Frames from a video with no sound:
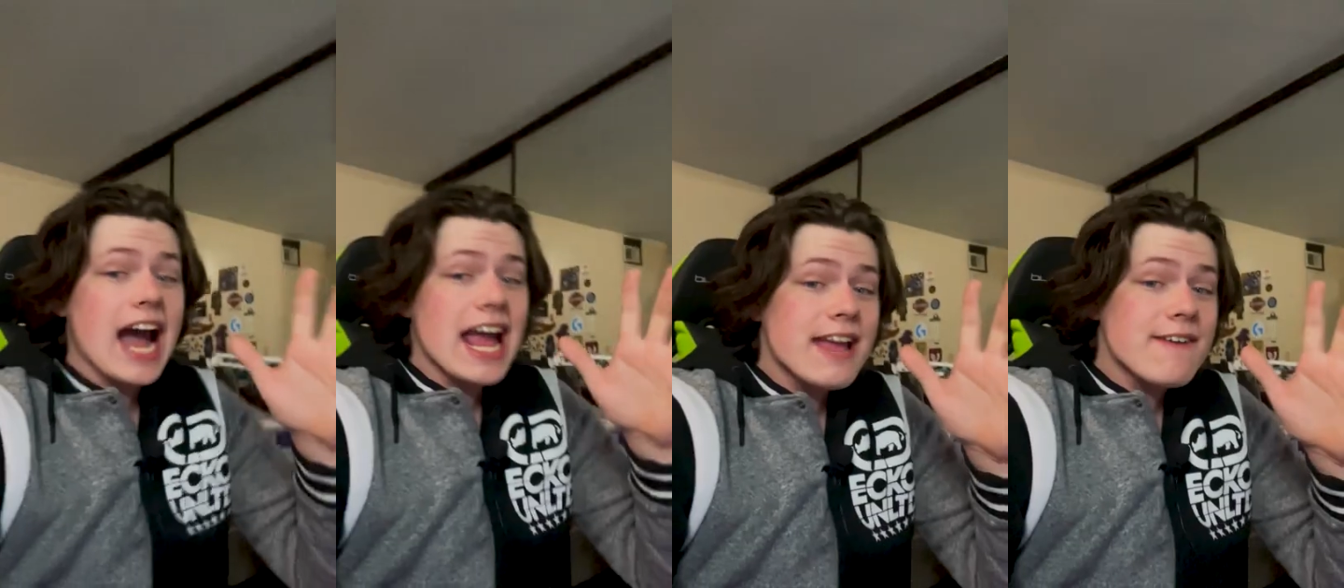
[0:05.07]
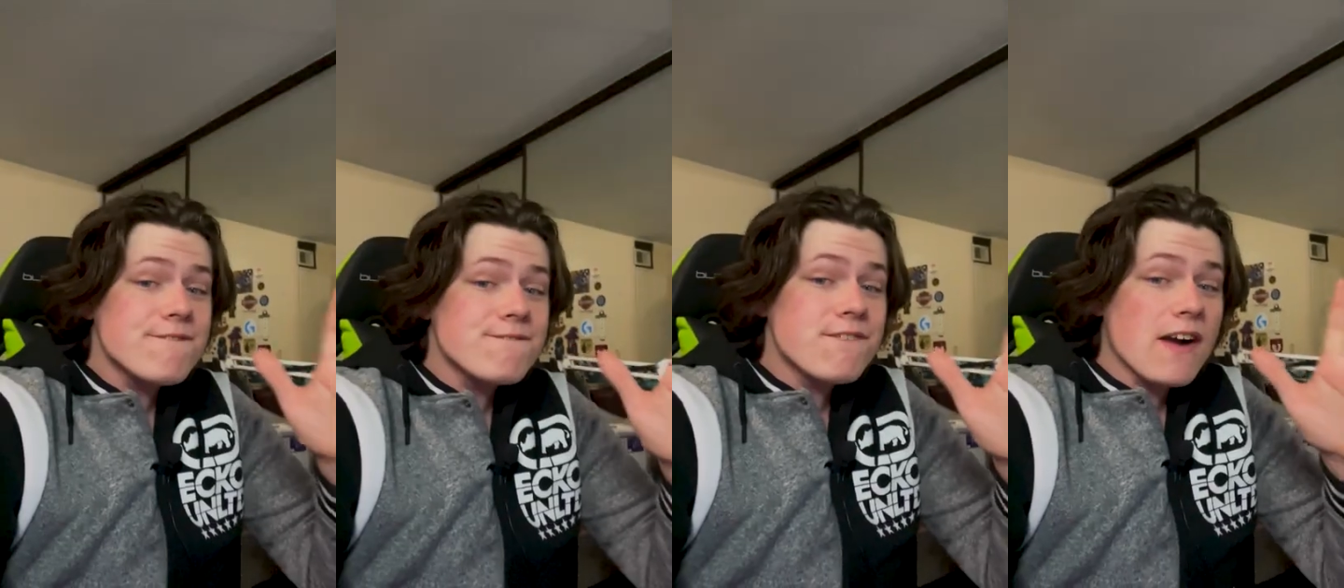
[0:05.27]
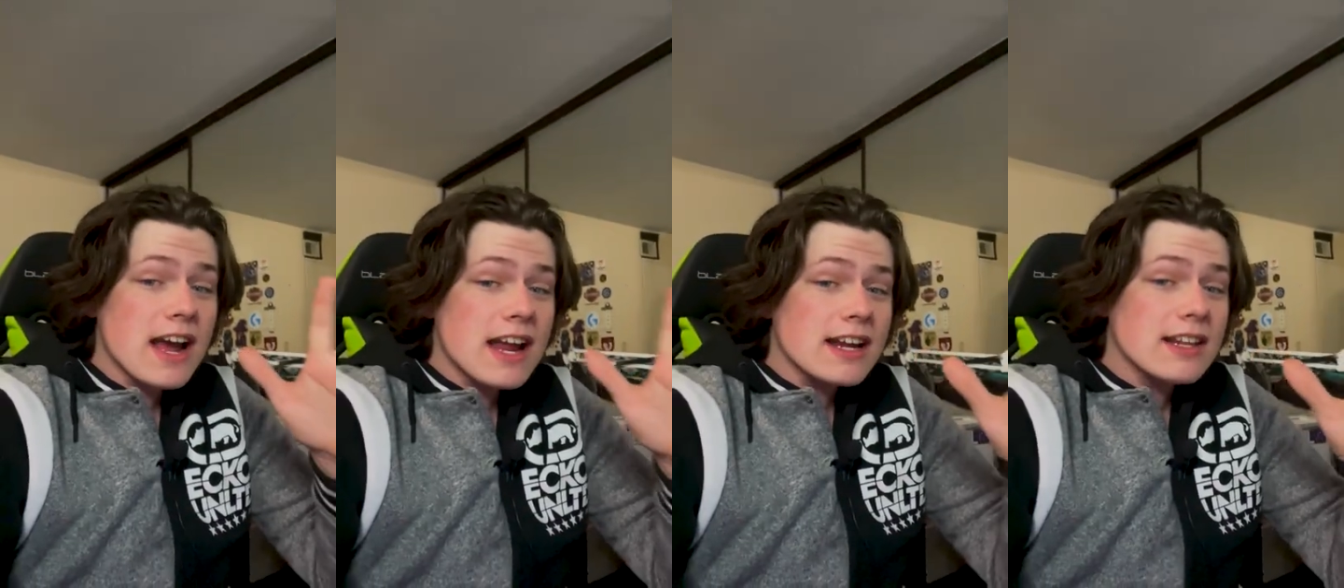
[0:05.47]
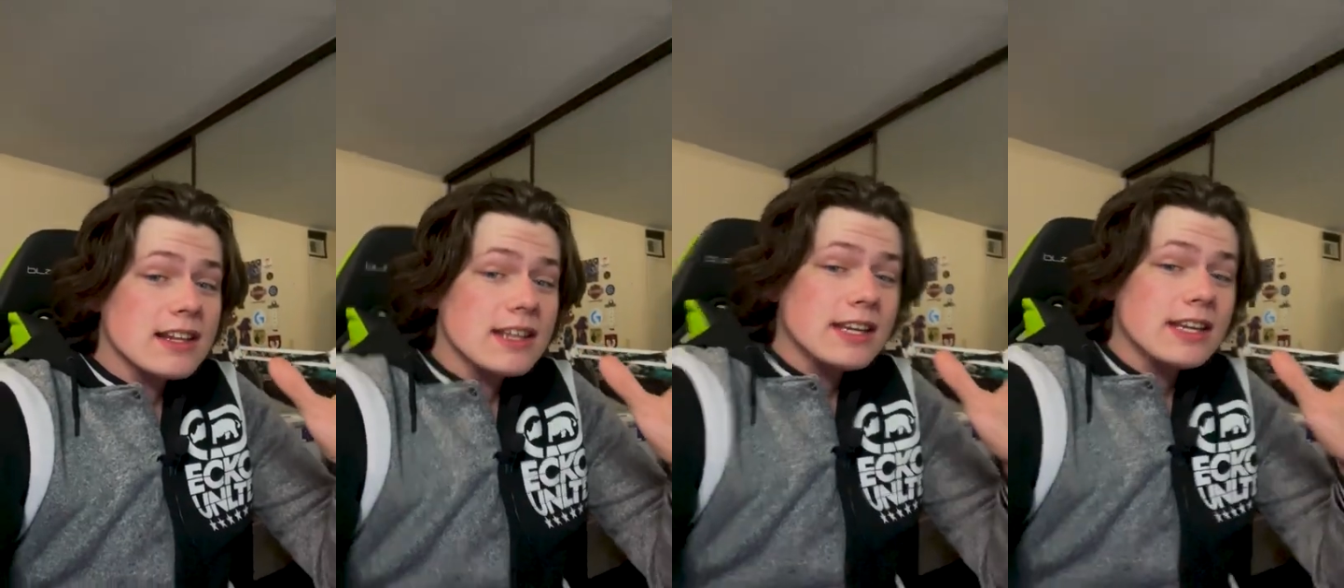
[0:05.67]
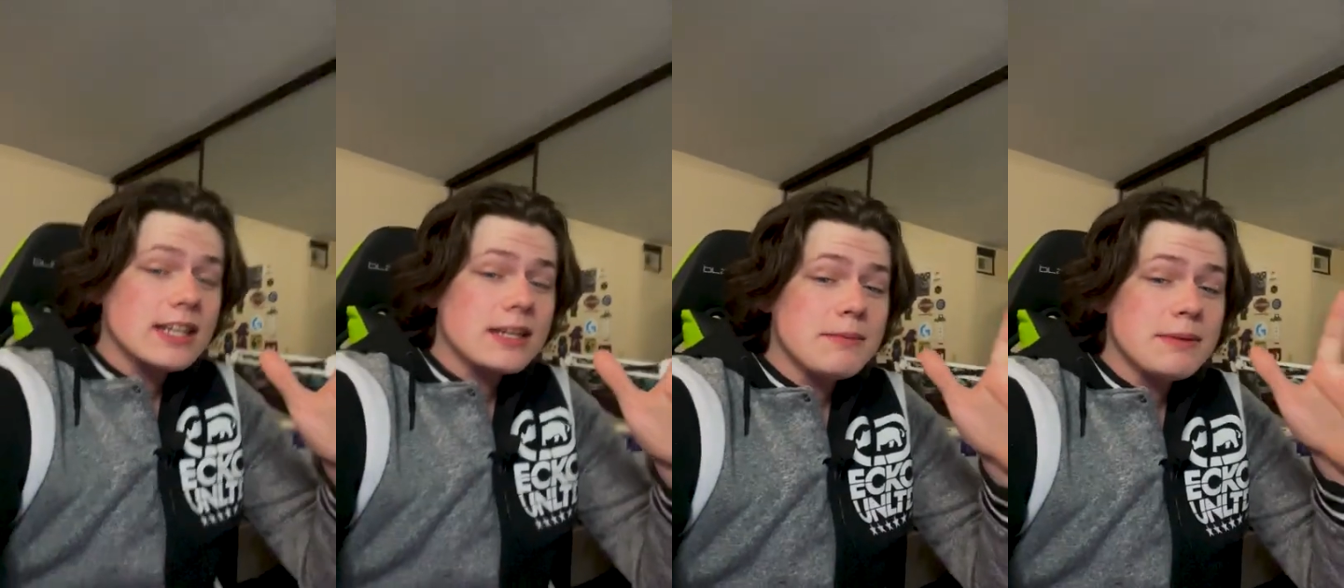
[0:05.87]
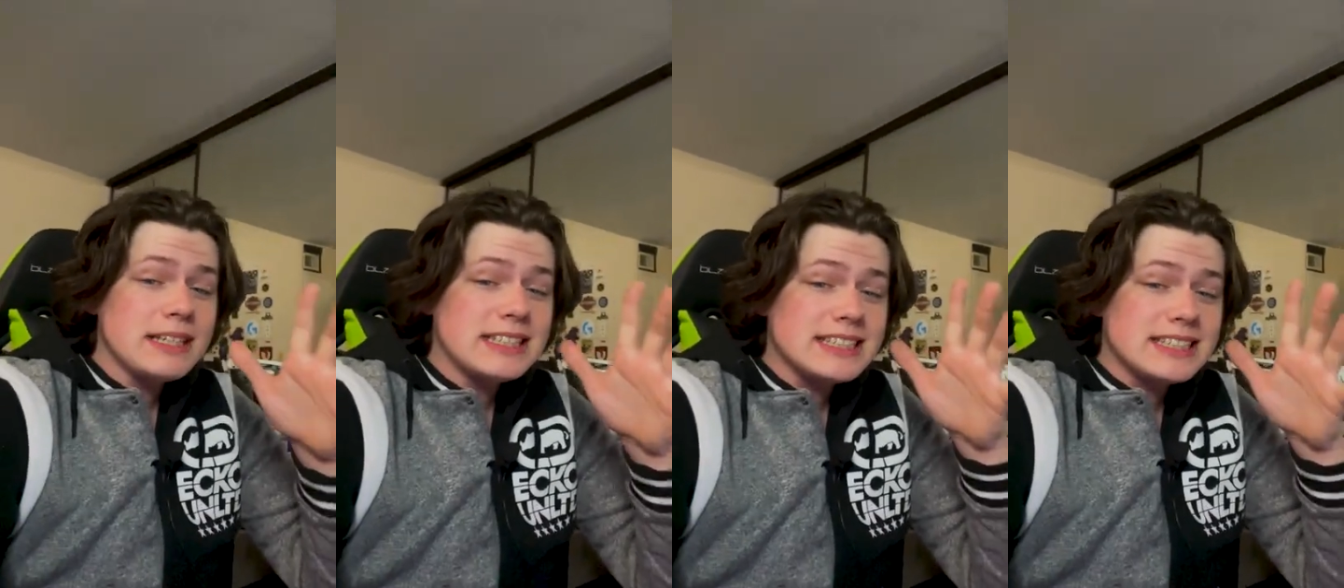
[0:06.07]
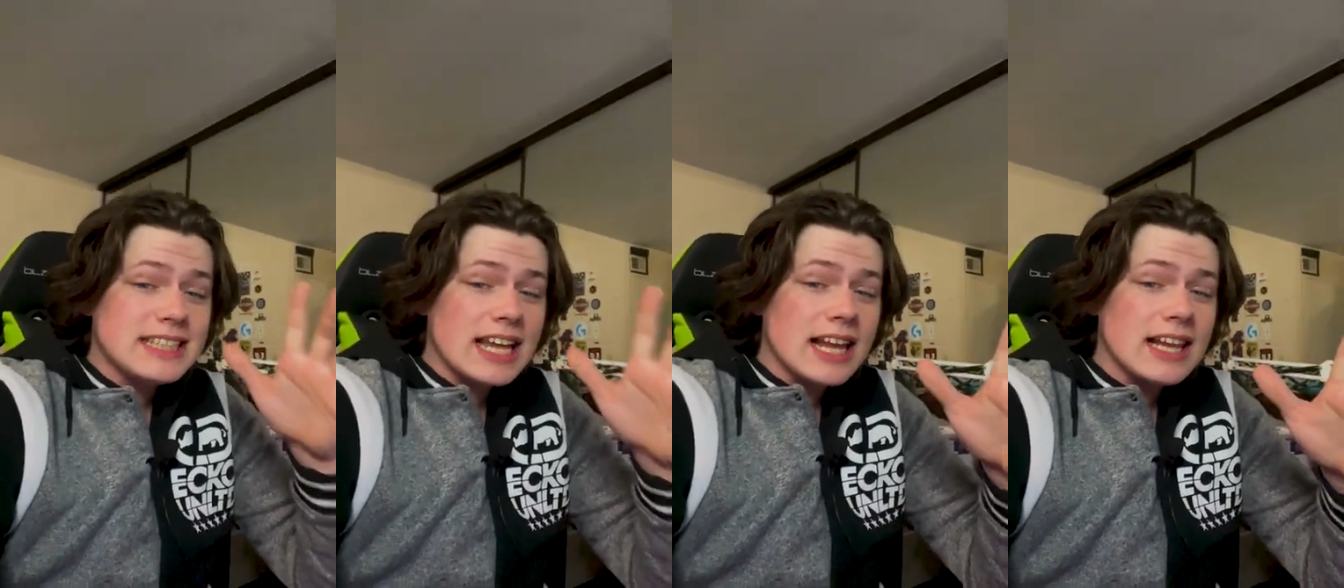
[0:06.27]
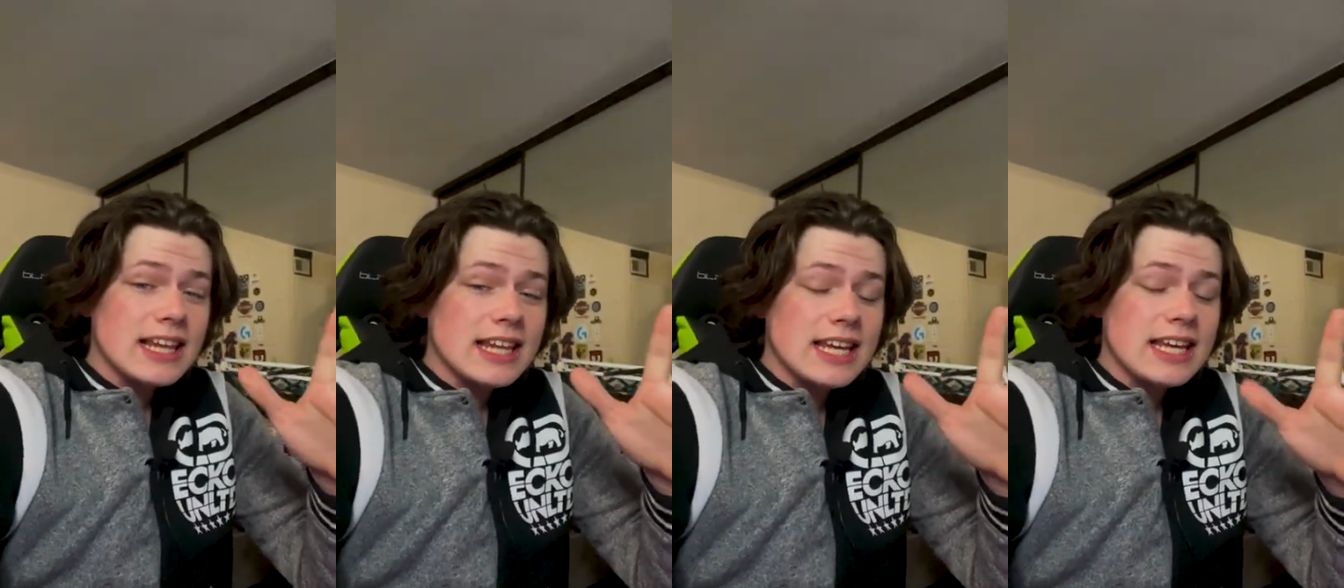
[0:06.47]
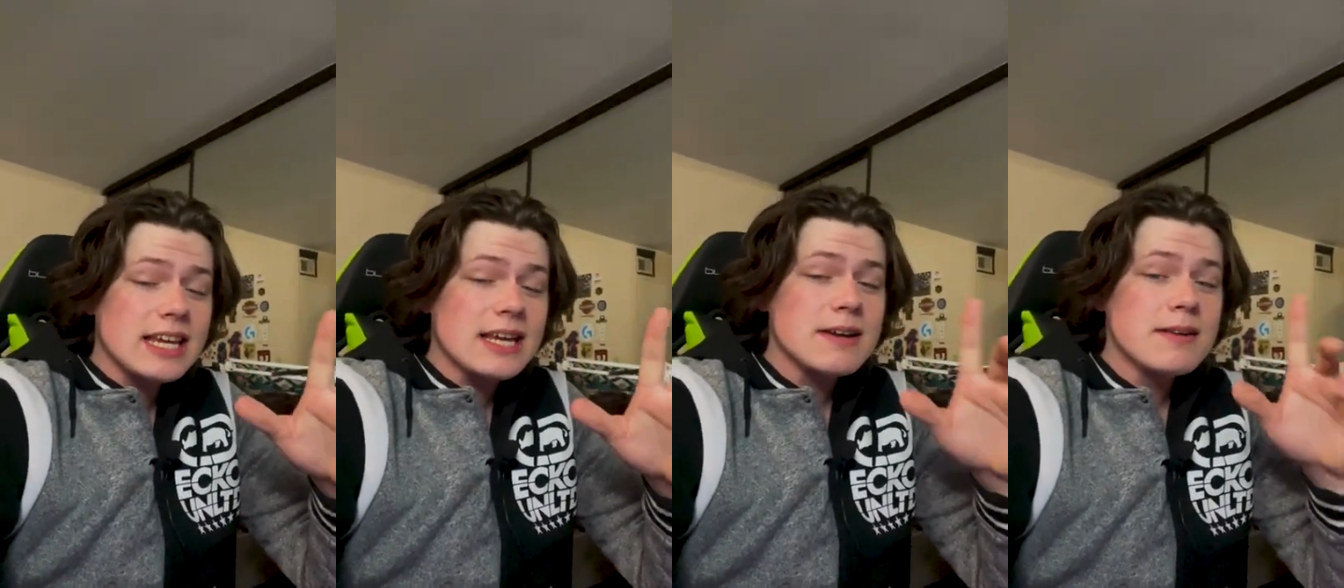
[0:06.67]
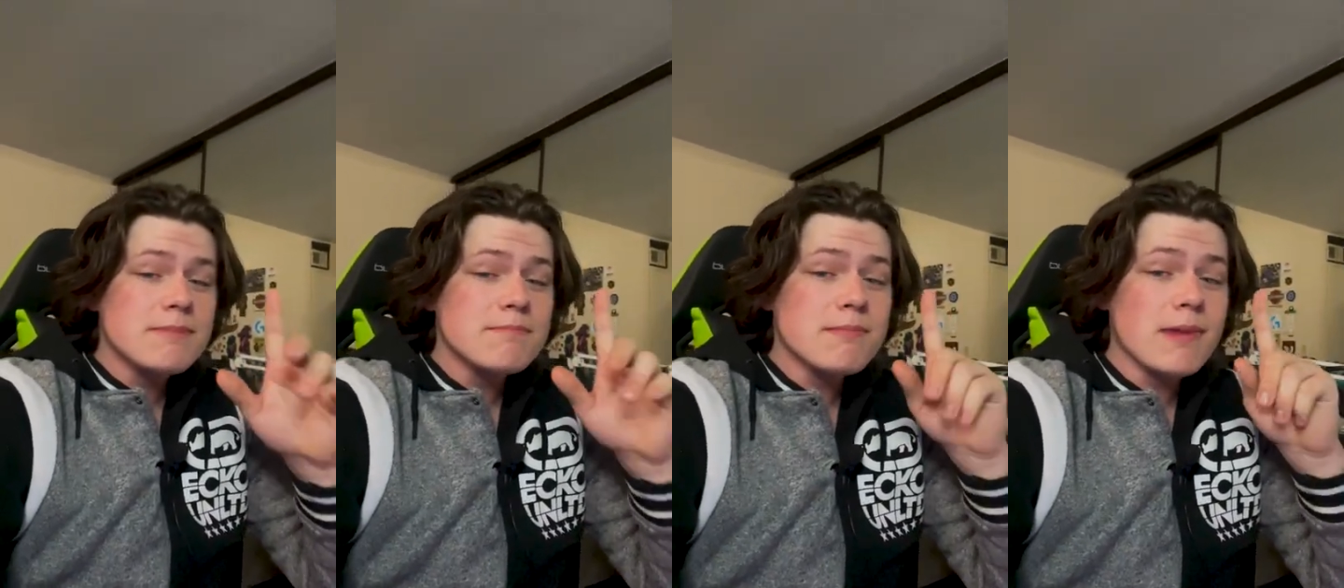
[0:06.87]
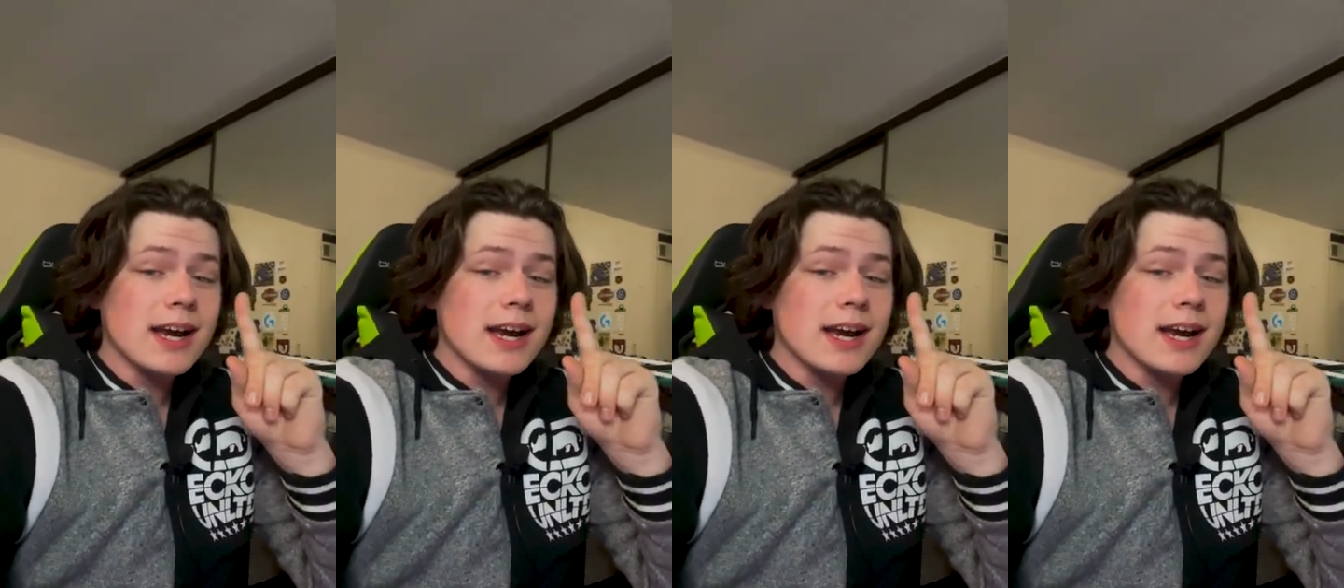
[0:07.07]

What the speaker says: I am finally going to be selling